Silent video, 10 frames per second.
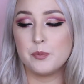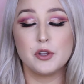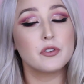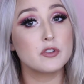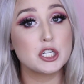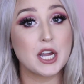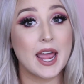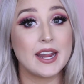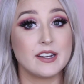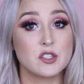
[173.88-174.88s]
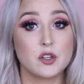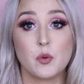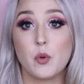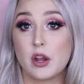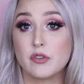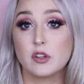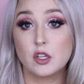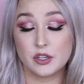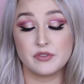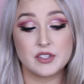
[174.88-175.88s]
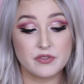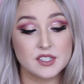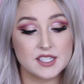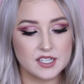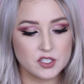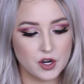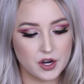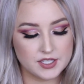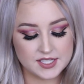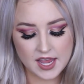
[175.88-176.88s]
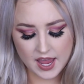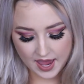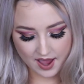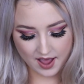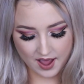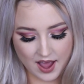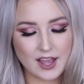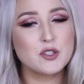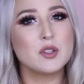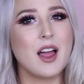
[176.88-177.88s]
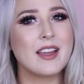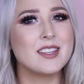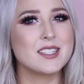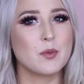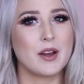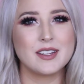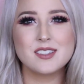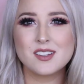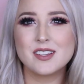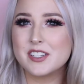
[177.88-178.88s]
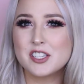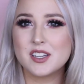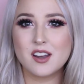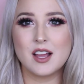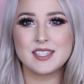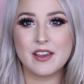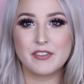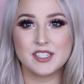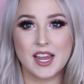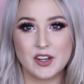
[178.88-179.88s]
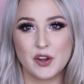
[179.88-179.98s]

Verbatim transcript: beautiful shade. It's gonna work for a lot of different skin tones I do like this one. It's, a, it's just a nice everyday